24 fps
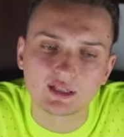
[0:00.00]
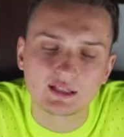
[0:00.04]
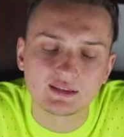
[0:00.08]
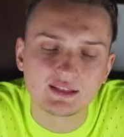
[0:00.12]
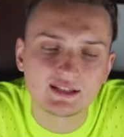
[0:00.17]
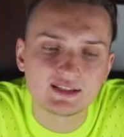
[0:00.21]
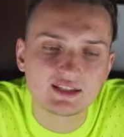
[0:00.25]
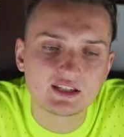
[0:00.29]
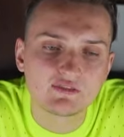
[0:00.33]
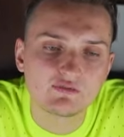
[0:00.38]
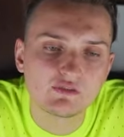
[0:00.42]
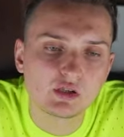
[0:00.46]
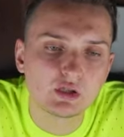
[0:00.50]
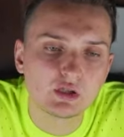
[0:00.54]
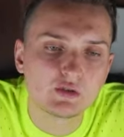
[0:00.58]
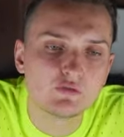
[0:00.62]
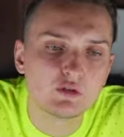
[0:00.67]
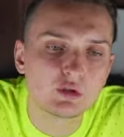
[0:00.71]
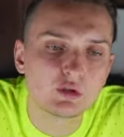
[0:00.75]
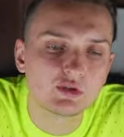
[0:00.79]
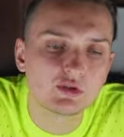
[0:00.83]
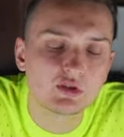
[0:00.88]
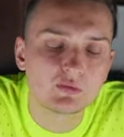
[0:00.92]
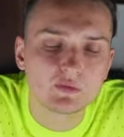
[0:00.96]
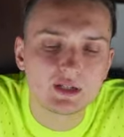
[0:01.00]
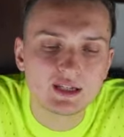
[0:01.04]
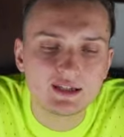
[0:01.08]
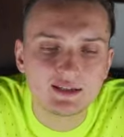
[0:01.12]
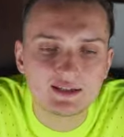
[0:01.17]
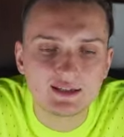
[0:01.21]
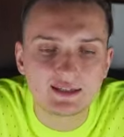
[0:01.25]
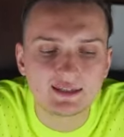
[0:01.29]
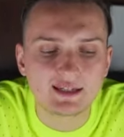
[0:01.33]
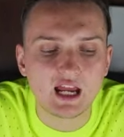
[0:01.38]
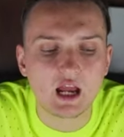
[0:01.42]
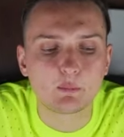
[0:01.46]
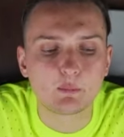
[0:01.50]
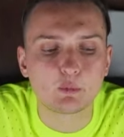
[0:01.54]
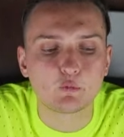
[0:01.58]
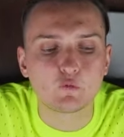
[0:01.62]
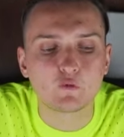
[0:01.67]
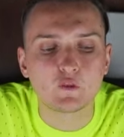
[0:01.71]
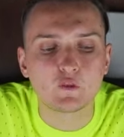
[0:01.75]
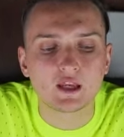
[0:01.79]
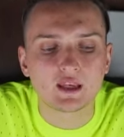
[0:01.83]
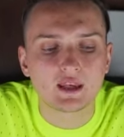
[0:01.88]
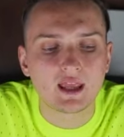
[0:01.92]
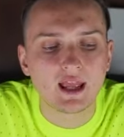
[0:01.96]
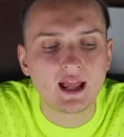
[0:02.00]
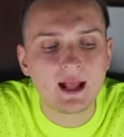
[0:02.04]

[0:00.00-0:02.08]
That's a very, very easy type of thing.